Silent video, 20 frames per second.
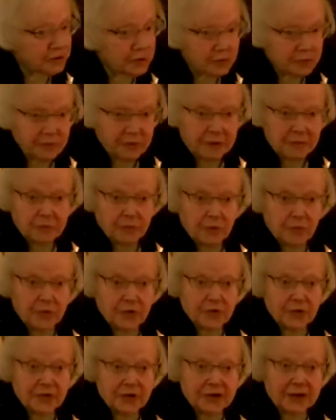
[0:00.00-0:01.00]
two people were
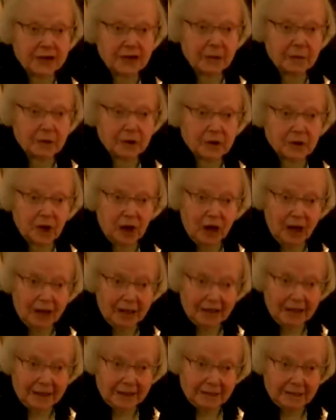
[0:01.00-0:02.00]
going to come and
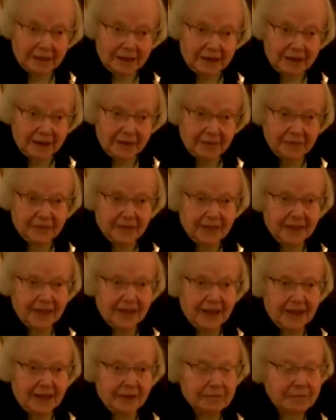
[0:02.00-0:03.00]
call on me,
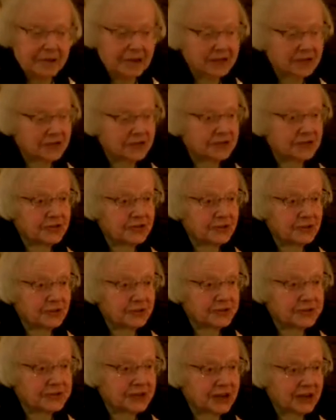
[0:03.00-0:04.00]
because in
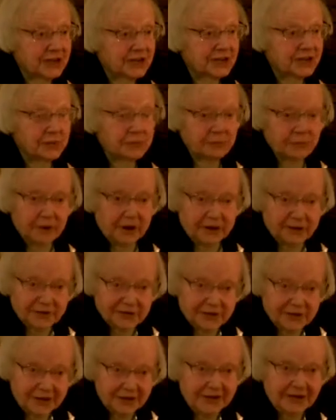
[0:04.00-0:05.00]
those days the
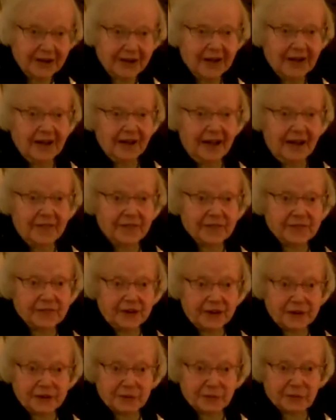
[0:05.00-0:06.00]
president and the
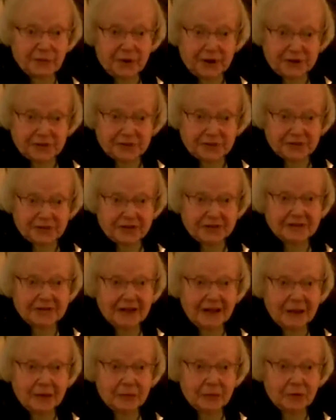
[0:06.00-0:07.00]
vice president
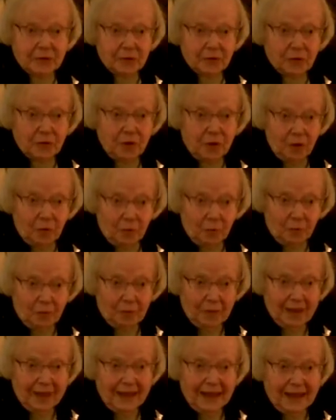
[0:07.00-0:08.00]
came to your home
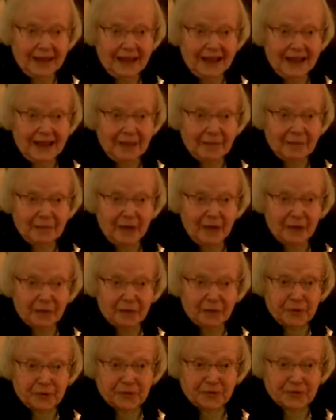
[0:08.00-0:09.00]
and made
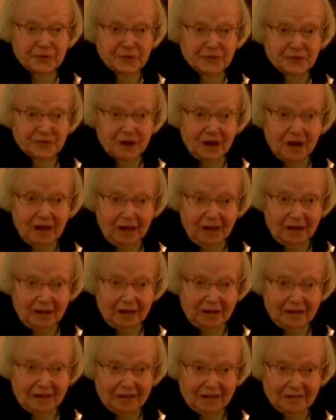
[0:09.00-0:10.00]
a personal call,
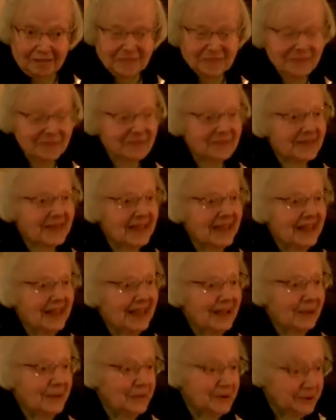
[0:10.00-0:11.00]

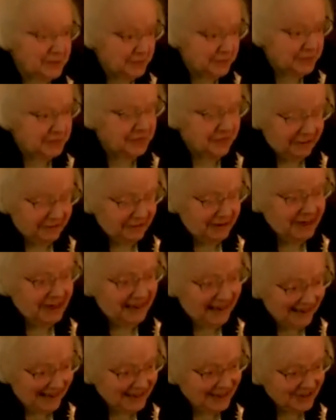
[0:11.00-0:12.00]
which was very
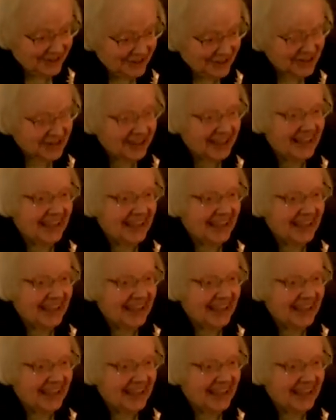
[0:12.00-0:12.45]
nice.